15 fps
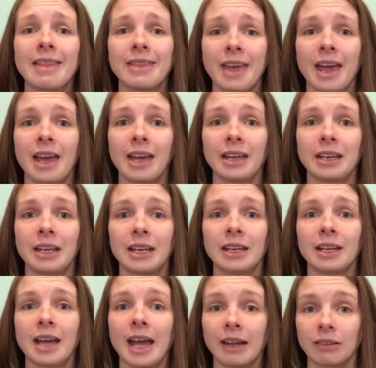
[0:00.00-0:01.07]
than
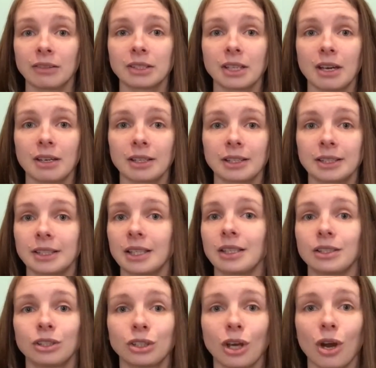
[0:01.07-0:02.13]
ankle socks.
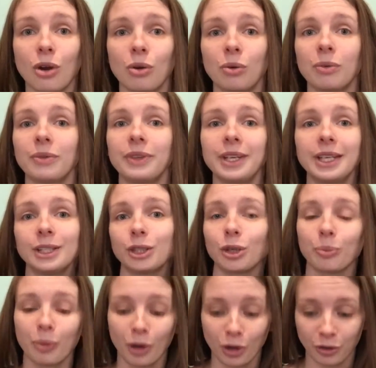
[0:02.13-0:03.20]
So these
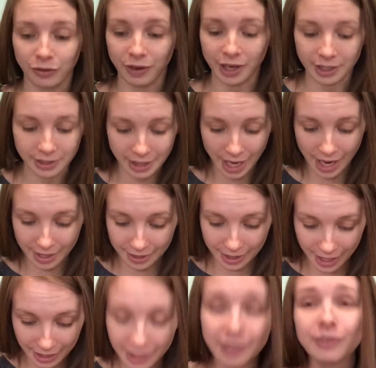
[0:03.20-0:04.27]
are perfect
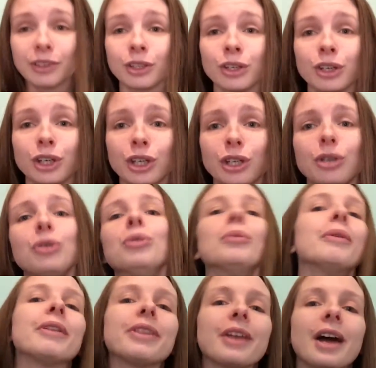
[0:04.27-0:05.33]
and they'd even look
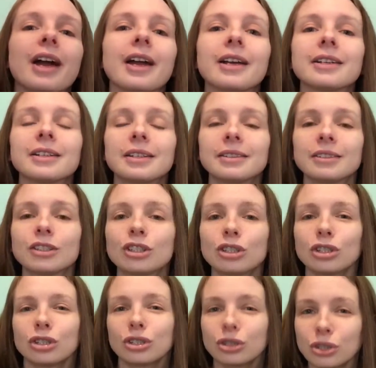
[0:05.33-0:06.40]
cute with like
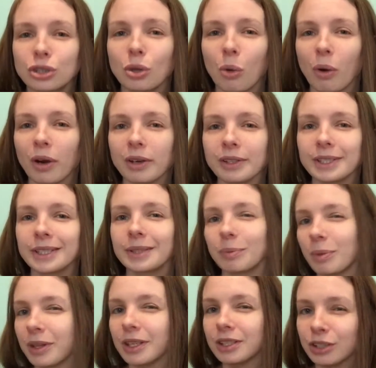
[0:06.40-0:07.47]

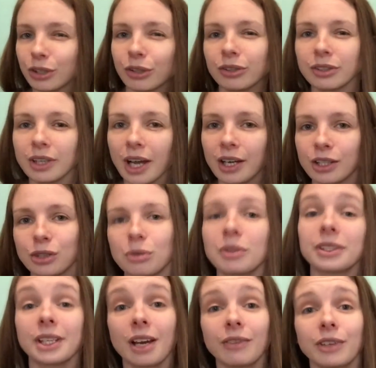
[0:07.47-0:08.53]
shorts with a certain kind of
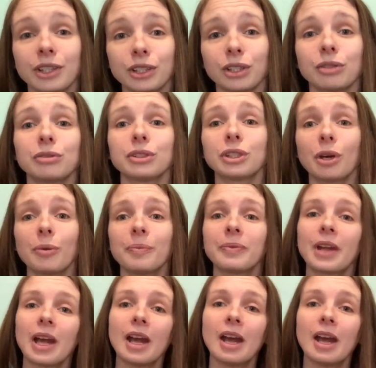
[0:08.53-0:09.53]
shorts outfit too. So